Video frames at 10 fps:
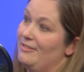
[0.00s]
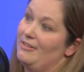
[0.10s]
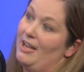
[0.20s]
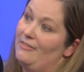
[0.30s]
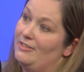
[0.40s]
You
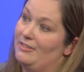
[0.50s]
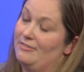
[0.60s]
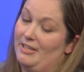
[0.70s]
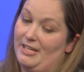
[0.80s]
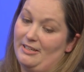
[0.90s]
have to
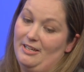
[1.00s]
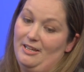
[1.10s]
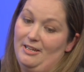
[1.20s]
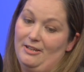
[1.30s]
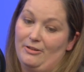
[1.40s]
like
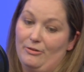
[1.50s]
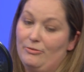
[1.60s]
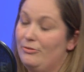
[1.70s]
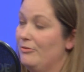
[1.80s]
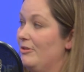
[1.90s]

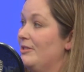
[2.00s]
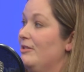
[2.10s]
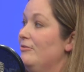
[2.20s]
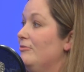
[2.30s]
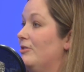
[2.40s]
go through this
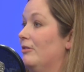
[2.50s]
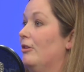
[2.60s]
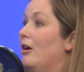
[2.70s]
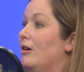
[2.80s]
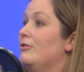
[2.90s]
huge,
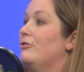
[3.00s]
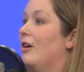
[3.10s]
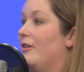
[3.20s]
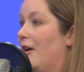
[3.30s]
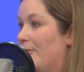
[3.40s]
long,
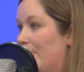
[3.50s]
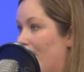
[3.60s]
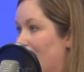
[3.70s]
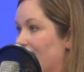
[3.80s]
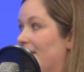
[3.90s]
drawn out
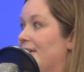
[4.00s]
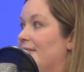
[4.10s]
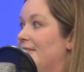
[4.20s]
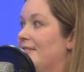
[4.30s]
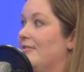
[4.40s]

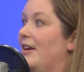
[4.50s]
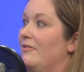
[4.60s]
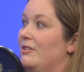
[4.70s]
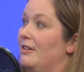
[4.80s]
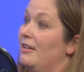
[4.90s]
process. You have
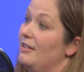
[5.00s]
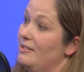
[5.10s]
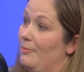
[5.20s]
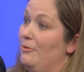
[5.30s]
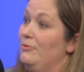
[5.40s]
to like
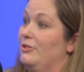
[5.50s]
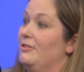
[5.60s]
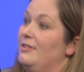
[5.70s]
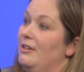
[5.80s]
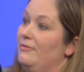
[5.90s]
expose
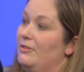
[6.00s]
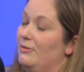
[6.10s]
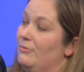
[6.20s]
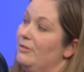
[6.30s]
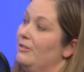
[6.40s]
yourself to
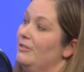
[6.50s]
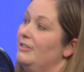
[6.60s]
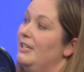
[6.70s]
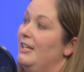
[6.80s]
the world.